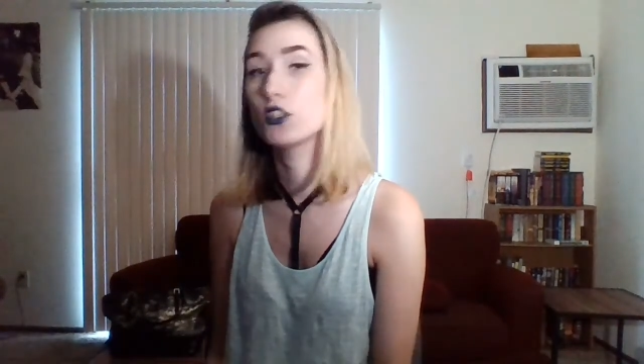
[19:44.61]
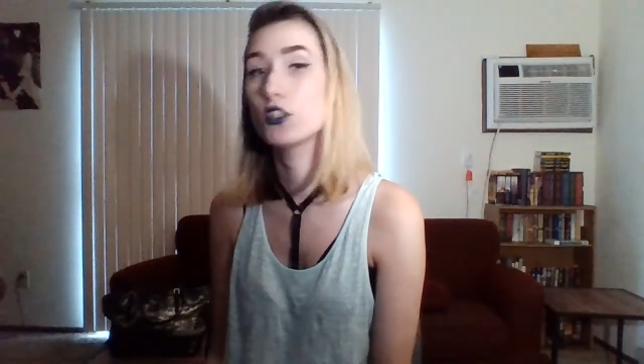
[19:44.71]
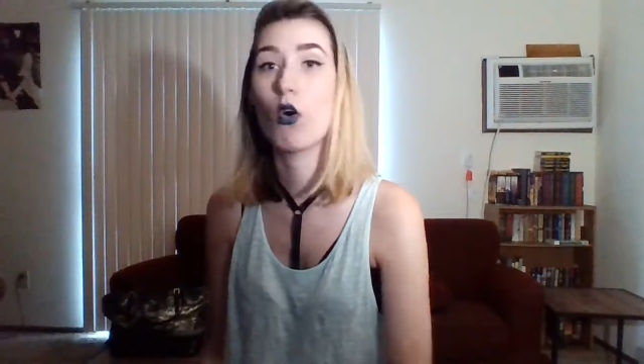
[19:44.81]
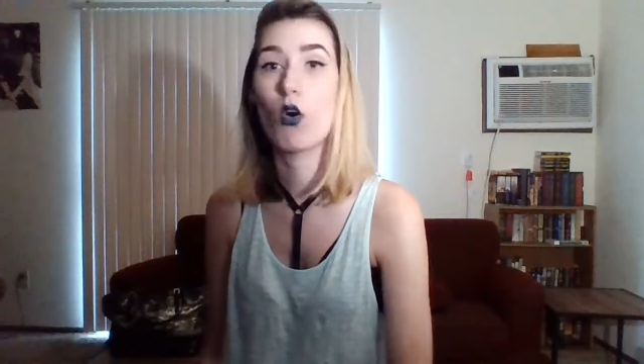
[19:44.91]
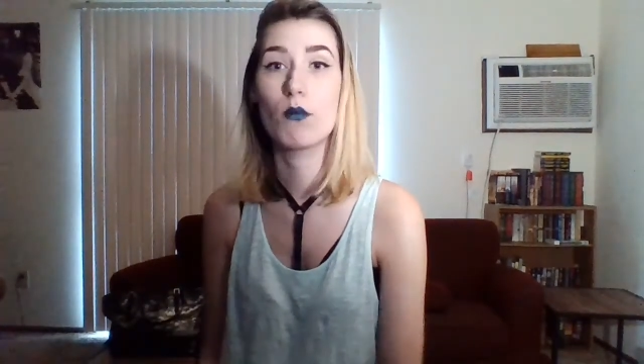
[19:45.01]
you
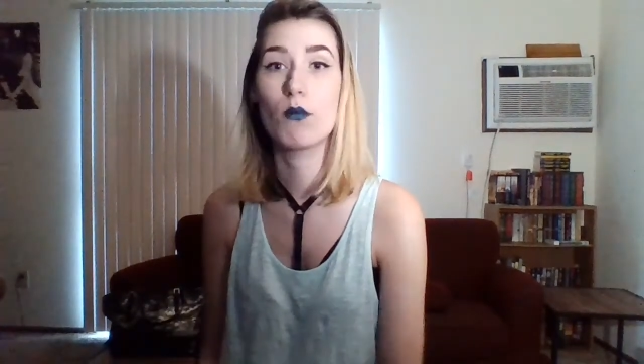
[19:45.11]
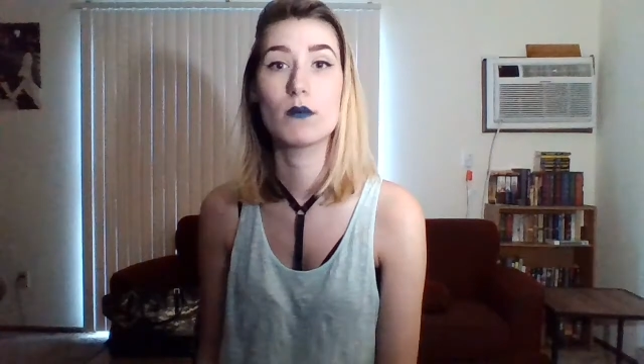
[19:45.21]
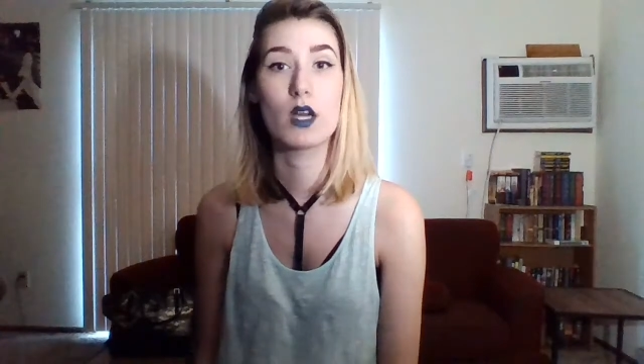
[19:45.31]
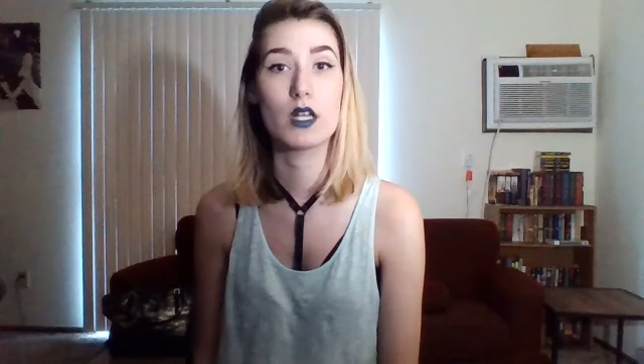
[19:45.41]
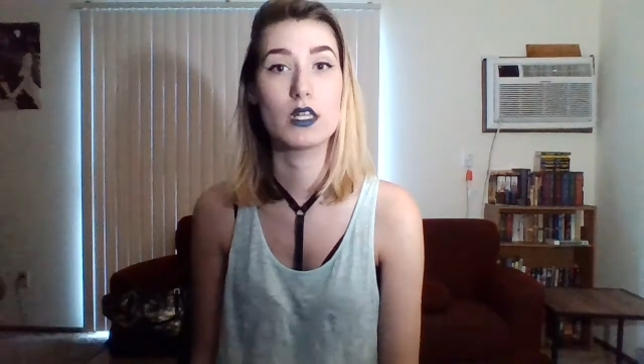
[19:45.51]
don't owe me
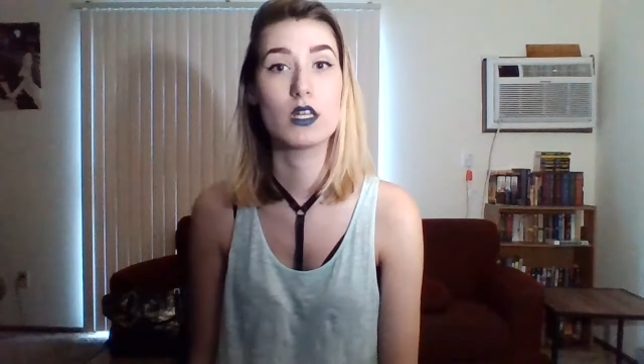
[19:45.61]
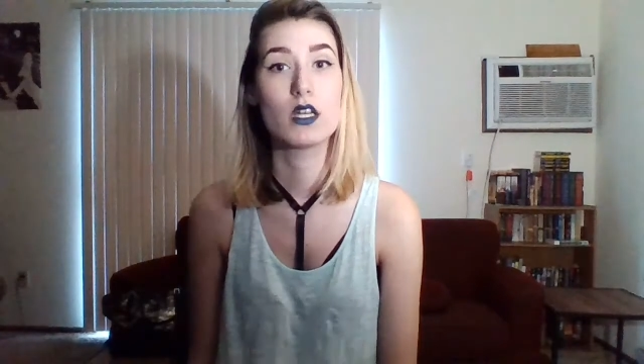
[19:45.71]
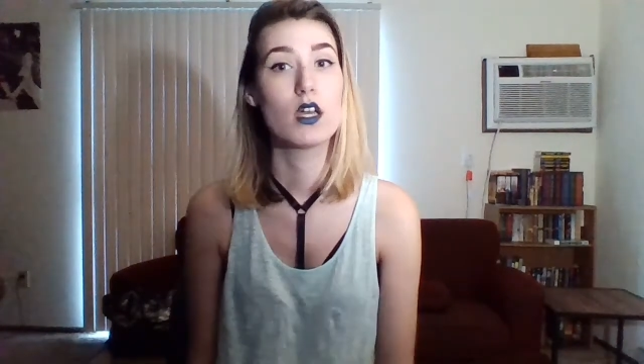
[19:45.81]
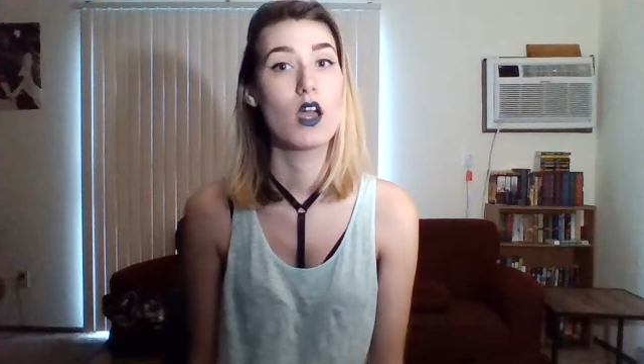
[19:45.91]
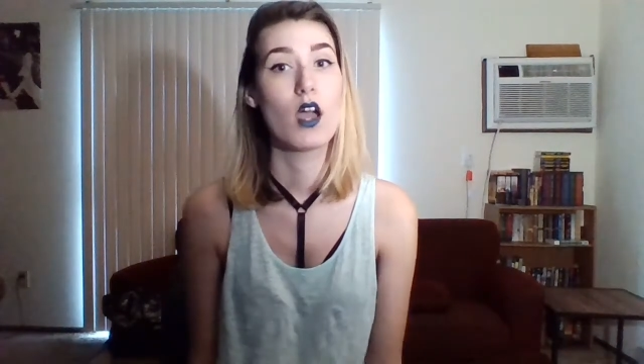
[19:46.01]
money.
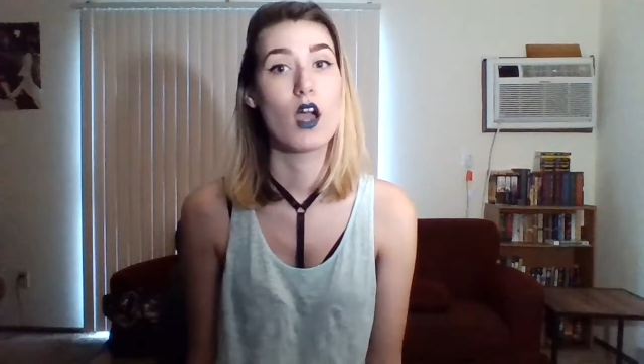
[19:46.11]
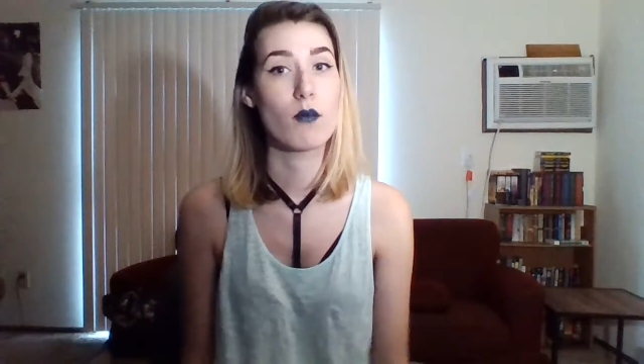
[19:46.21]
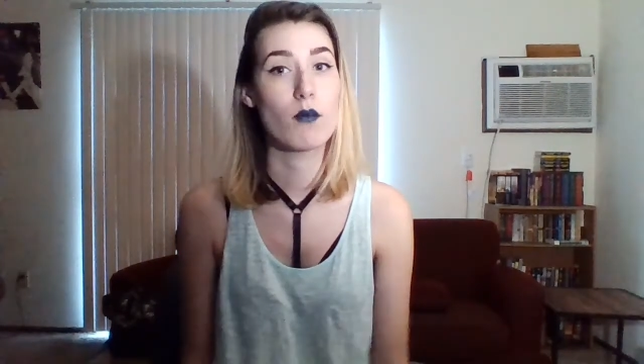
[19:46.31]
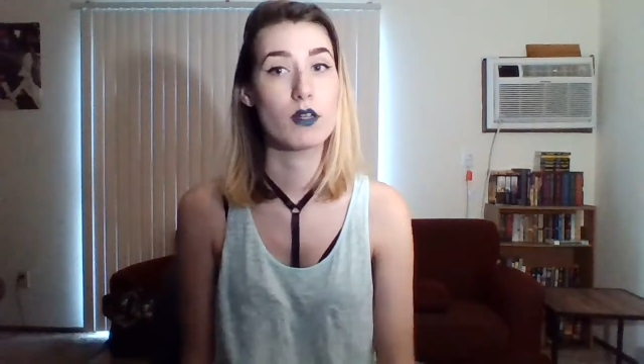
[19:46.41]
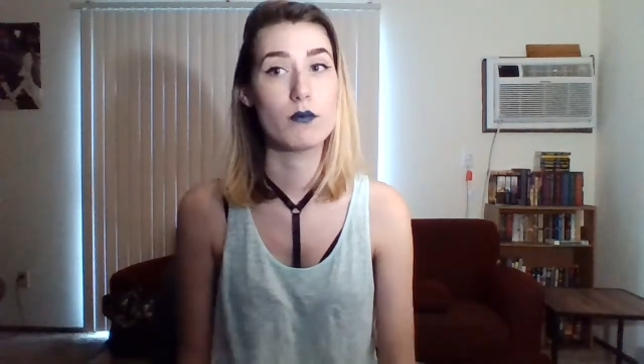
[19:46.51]

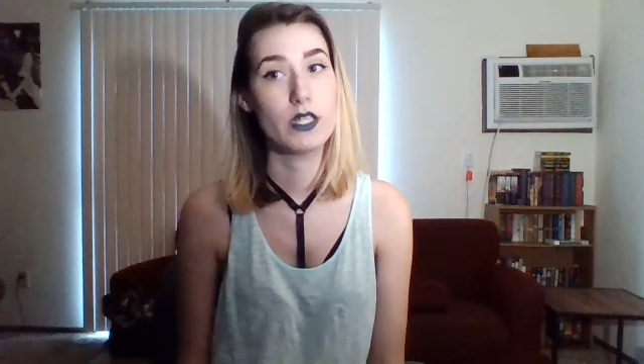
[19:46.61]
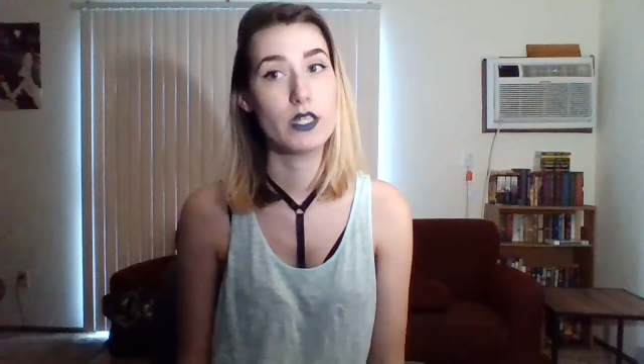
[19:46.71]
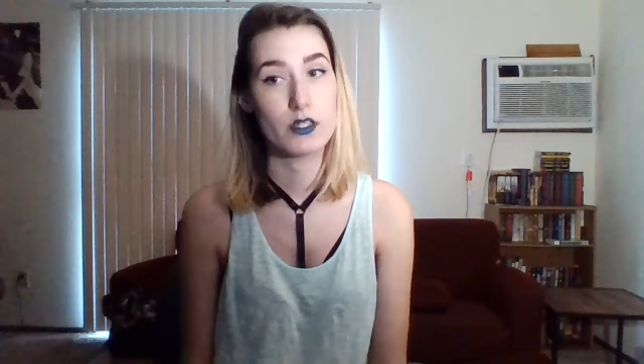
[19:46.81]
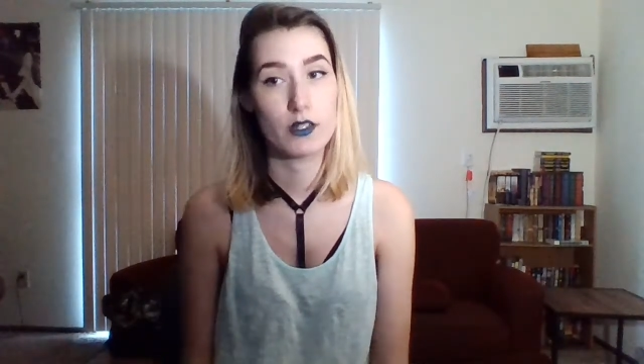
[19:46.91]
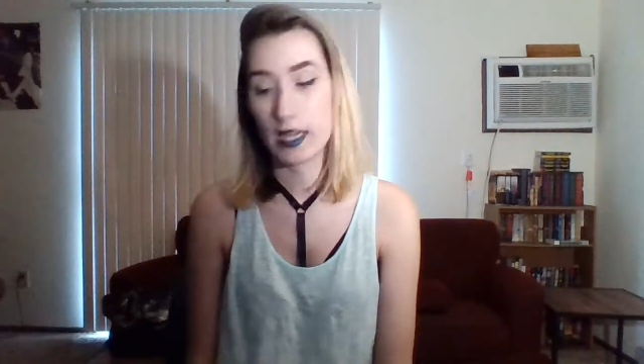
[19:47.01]
I'm gonna beat
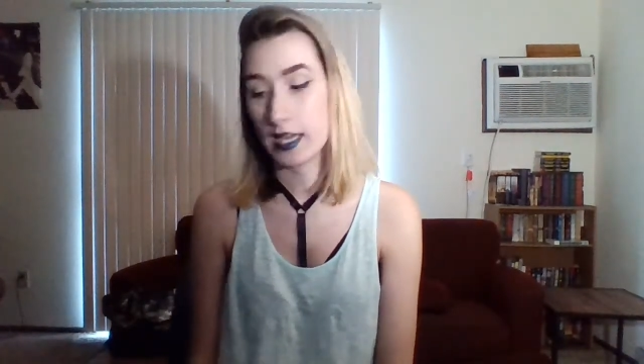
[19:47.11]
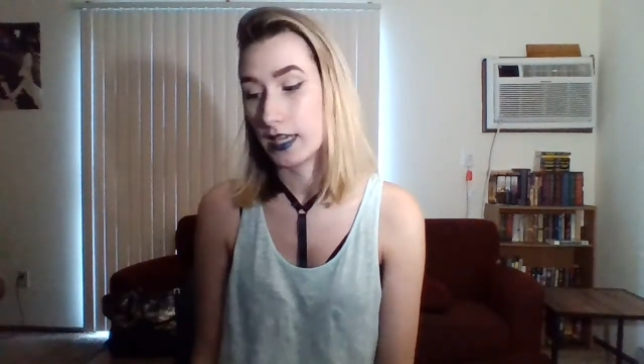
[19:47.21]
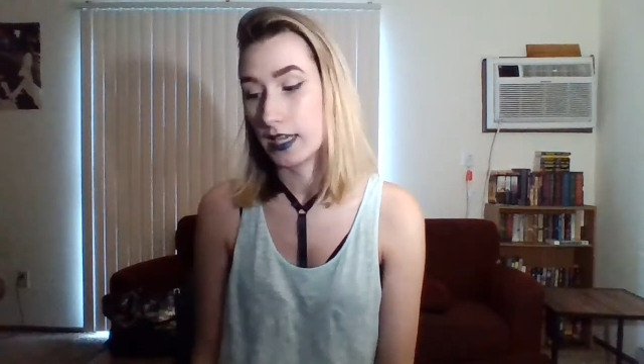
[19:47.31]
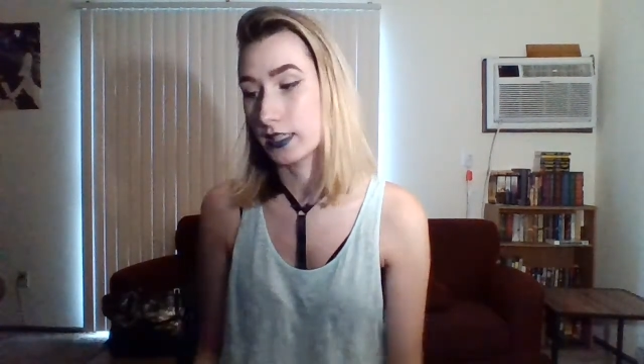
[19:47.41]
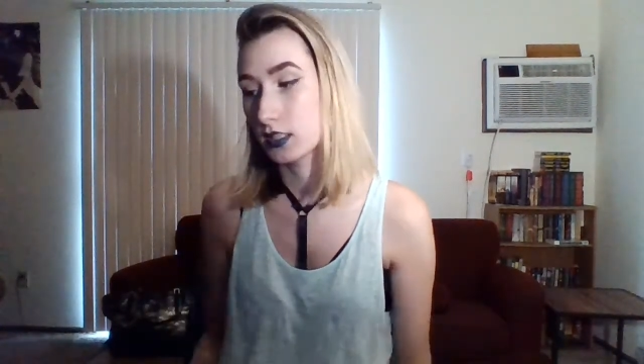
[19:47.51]
your
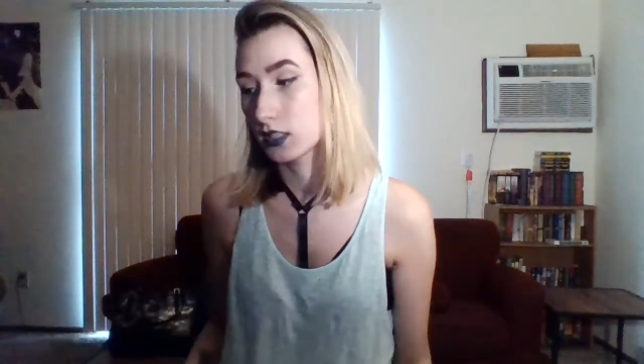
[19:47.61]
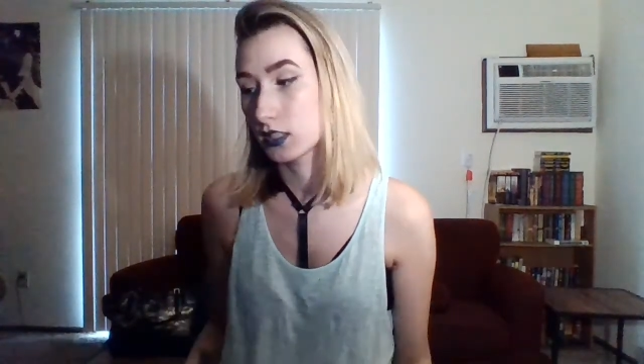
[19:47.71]
ass.